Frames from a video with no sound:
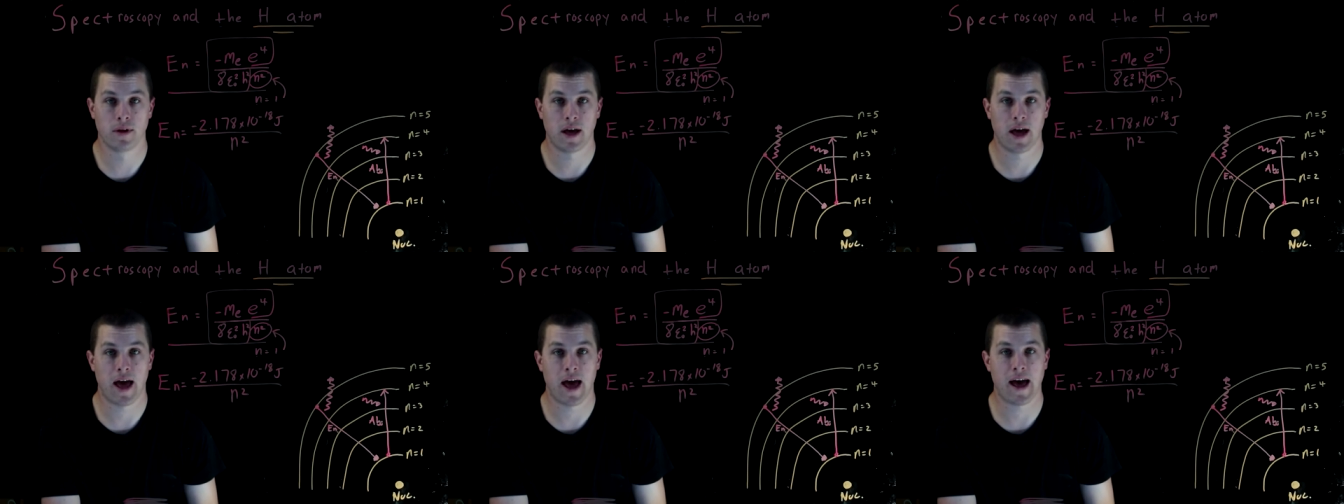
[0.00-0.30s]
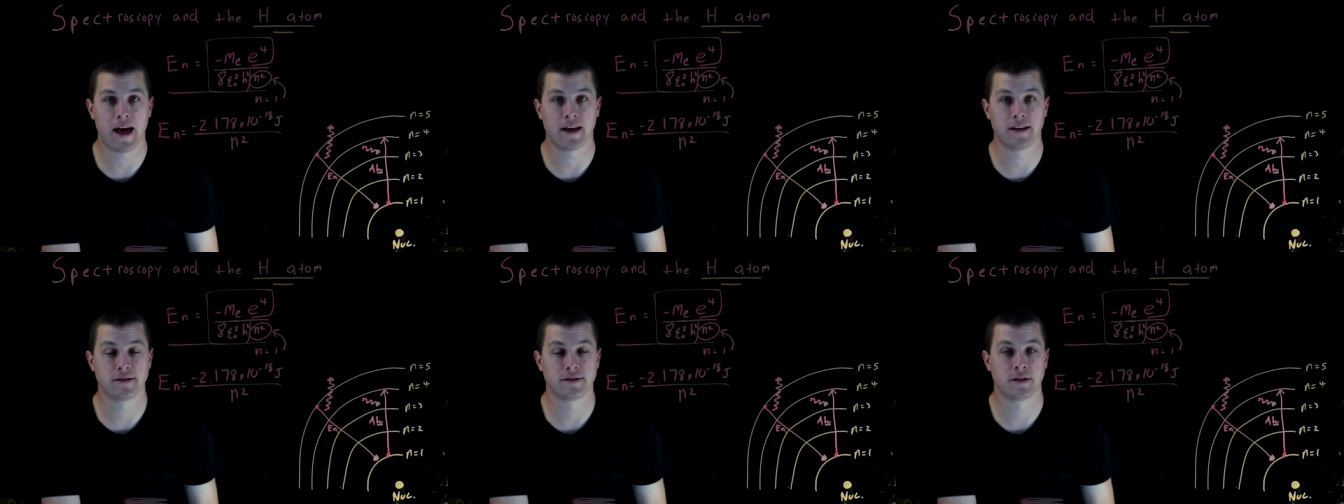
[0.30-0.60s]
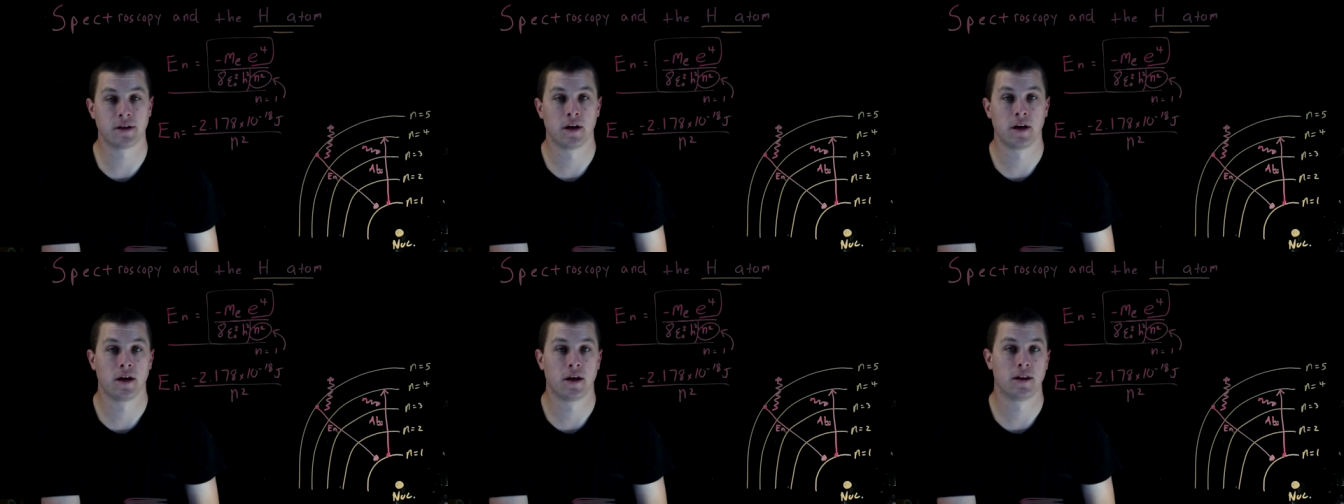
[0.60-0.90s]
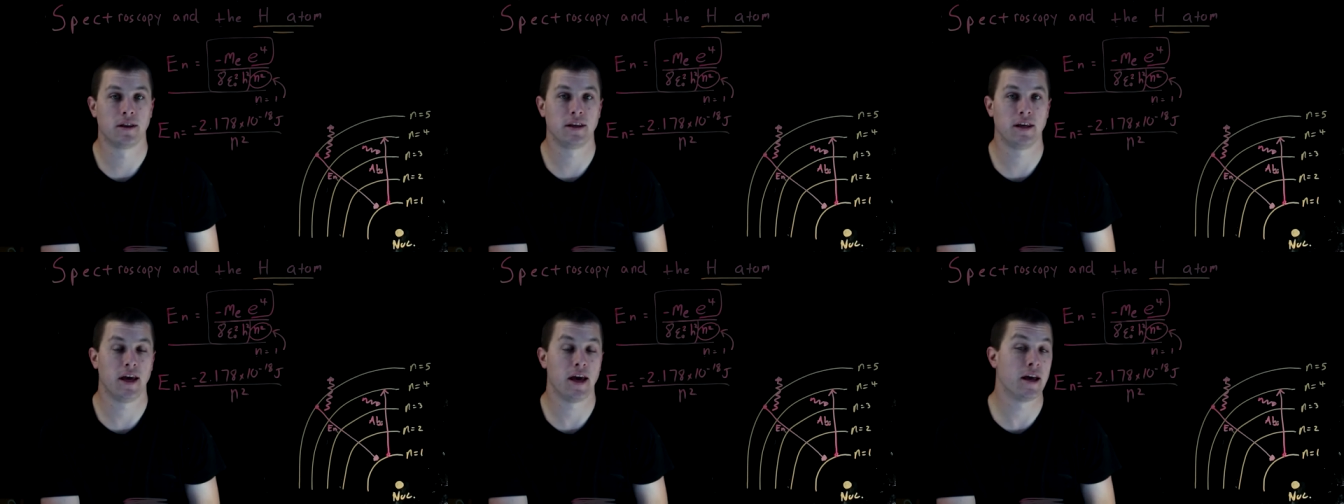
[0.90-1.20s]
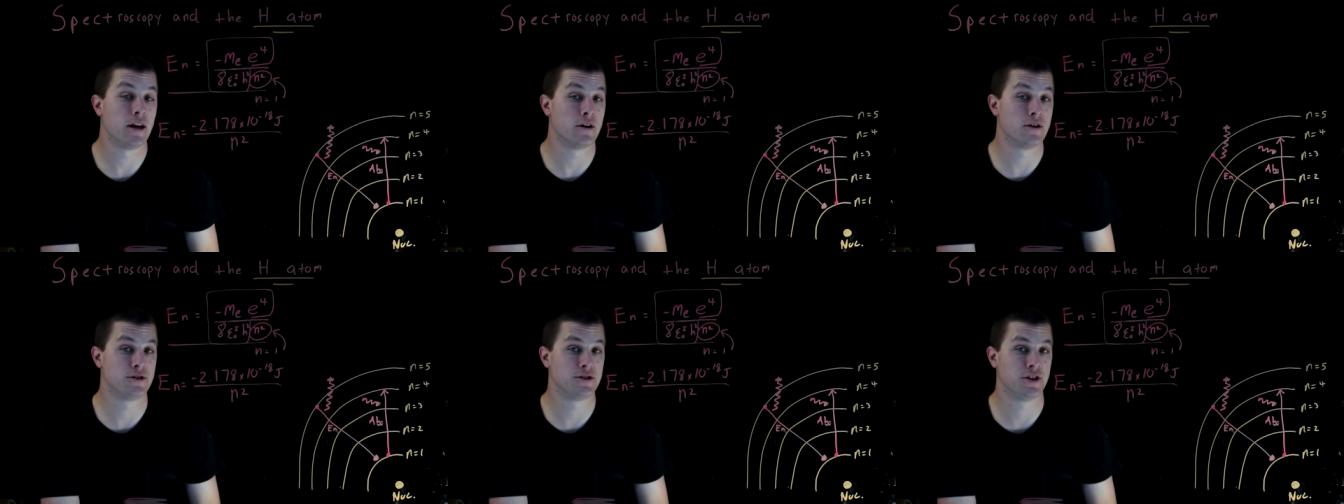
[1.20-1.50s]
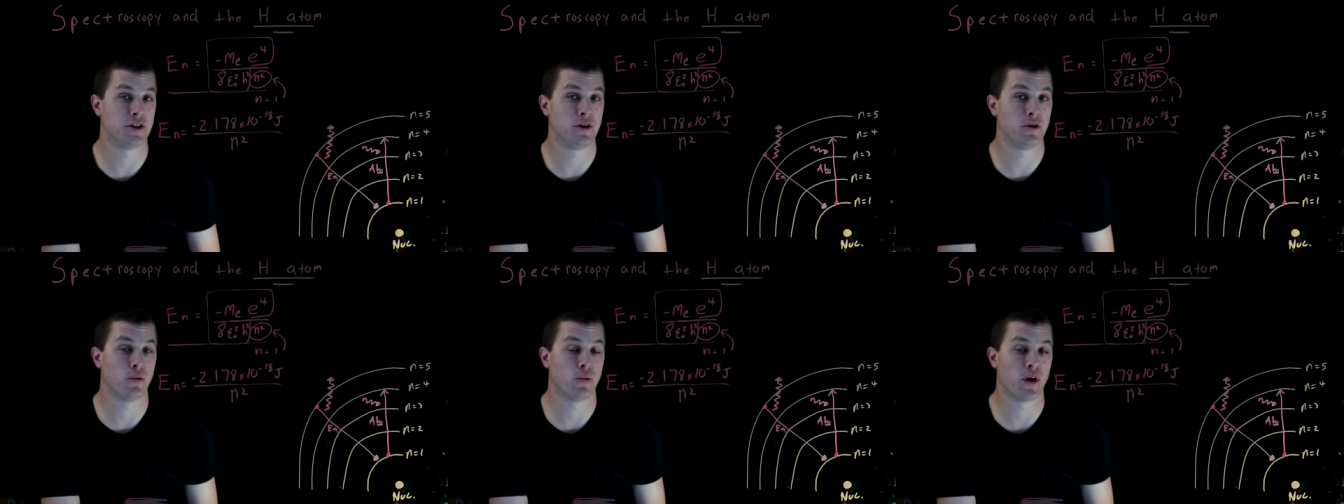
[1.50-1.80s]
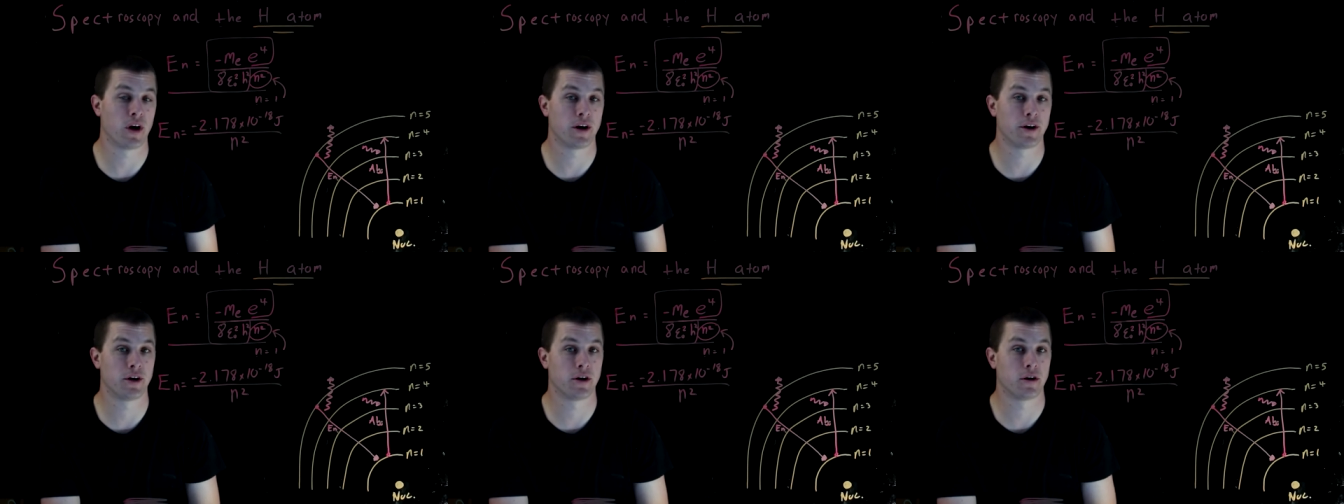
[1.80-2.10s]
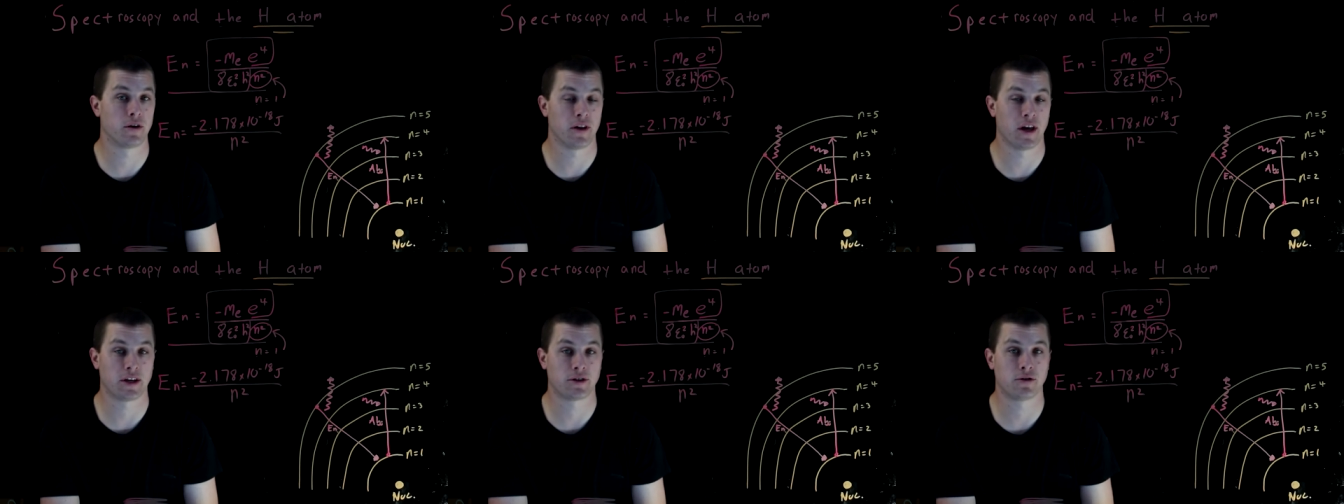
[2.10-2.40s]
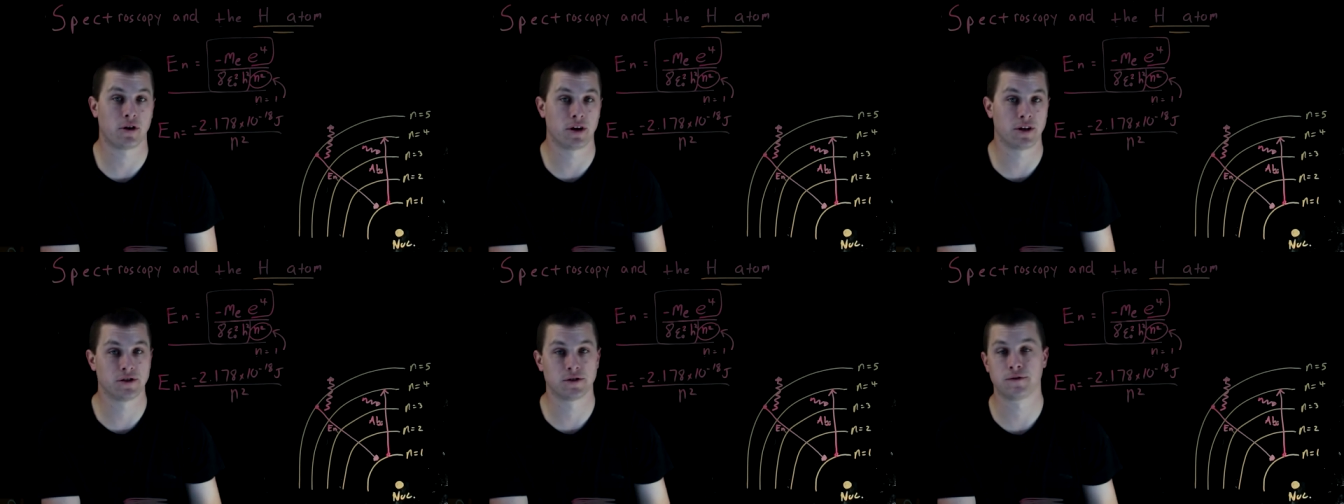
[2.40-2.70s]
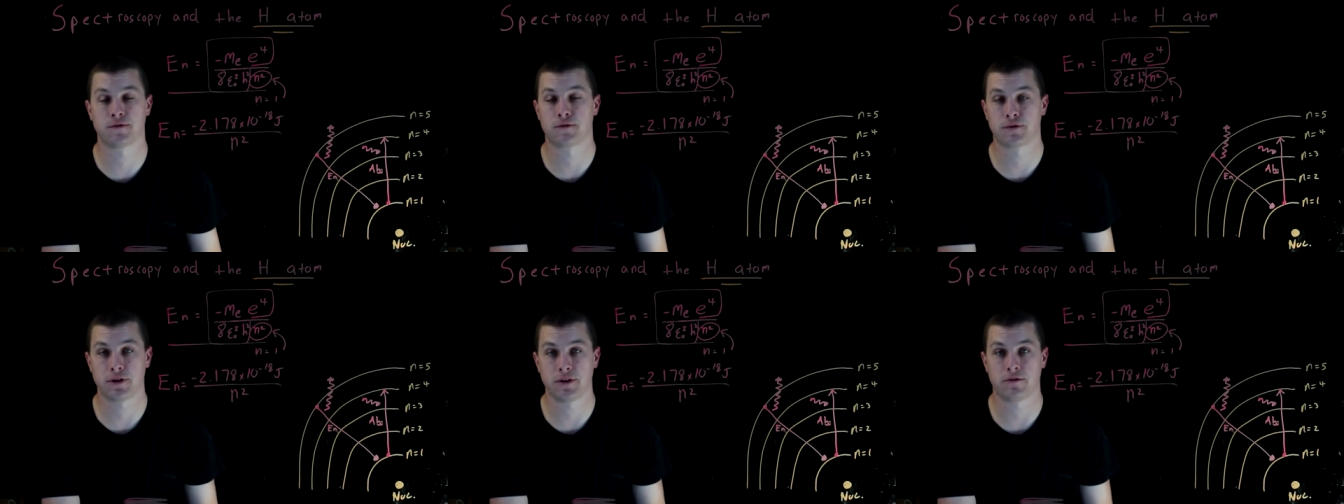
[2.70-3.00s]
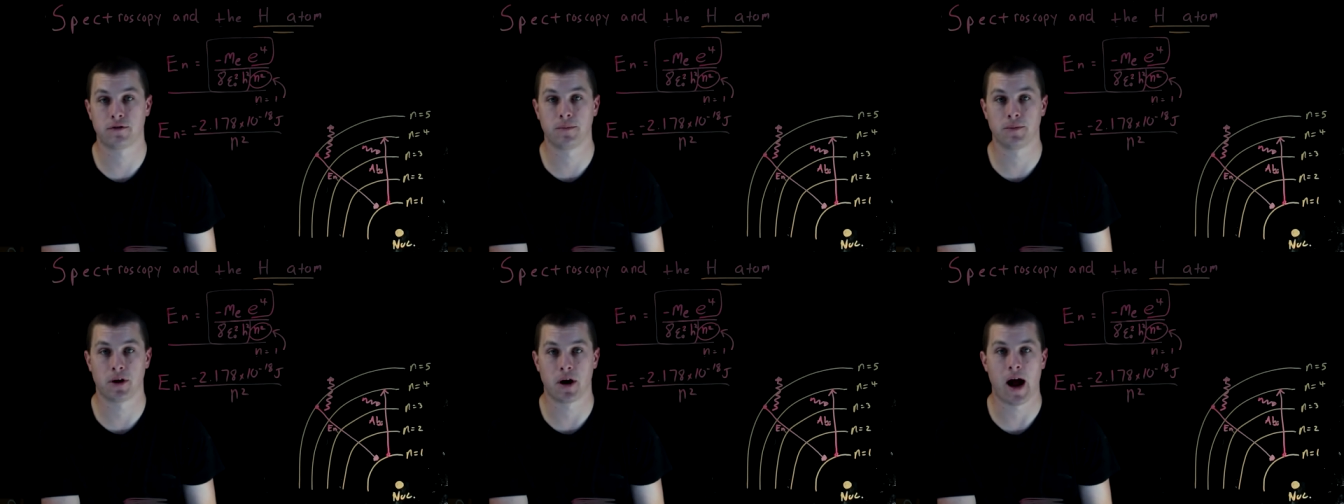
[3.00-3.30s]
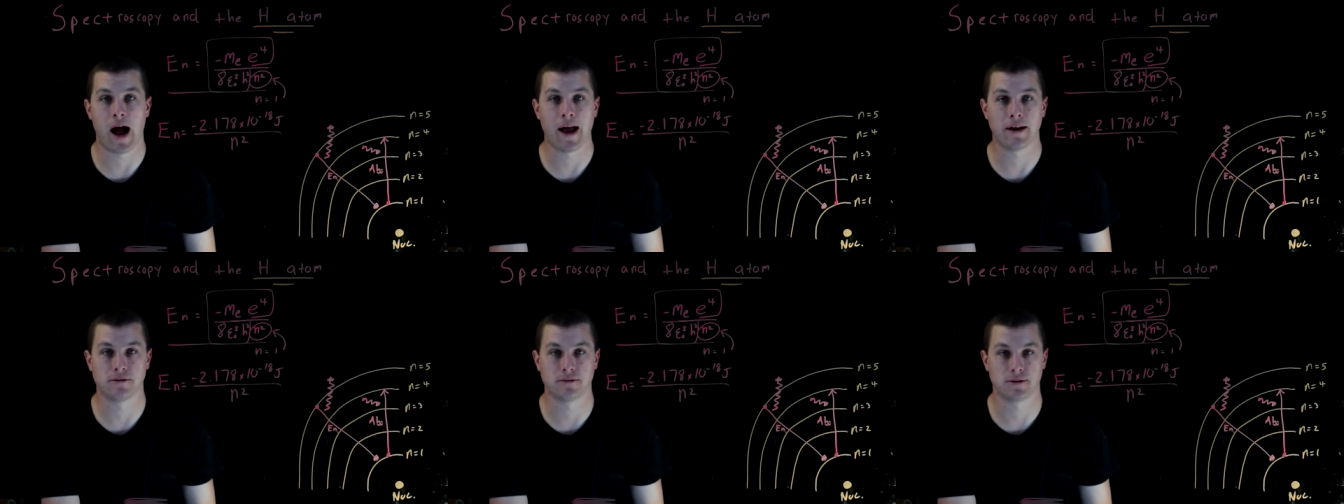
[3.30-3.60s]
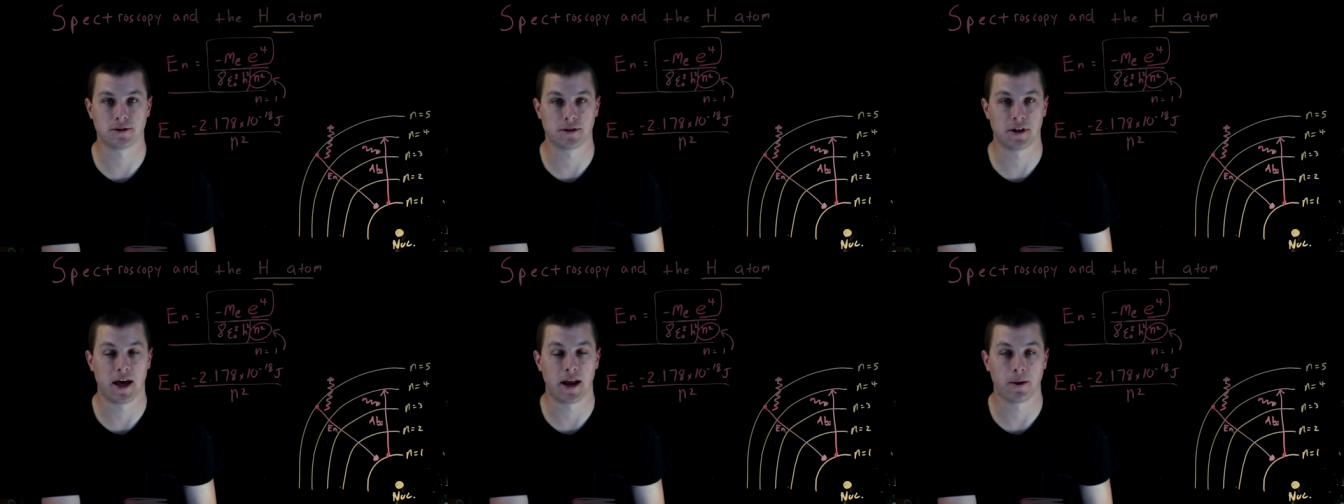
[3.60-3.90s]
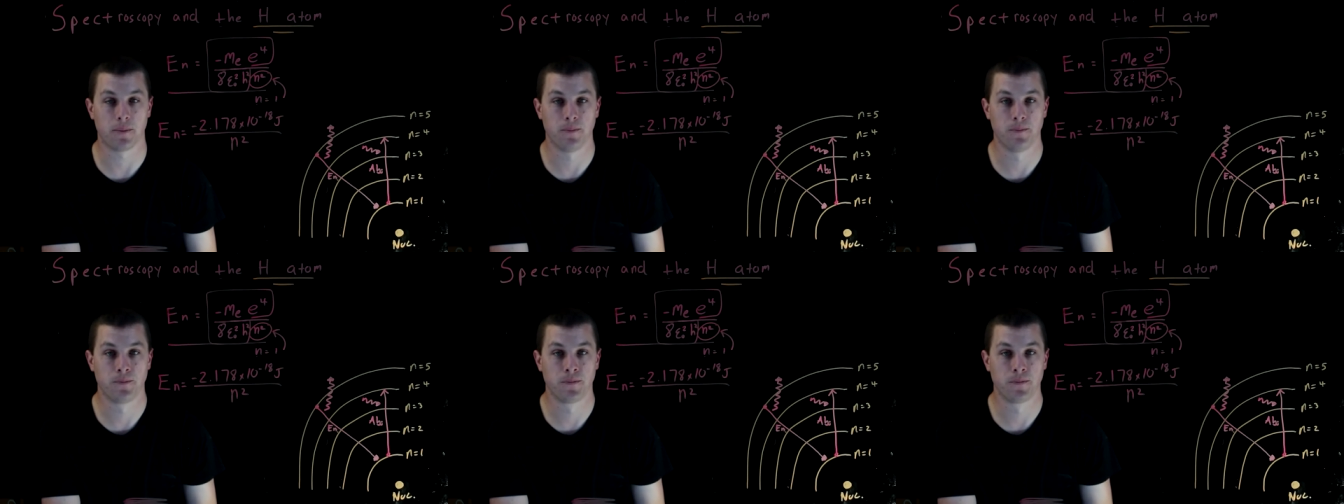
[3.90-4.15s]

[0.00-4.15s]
as the energy where your electron is free from your hydrogen atom.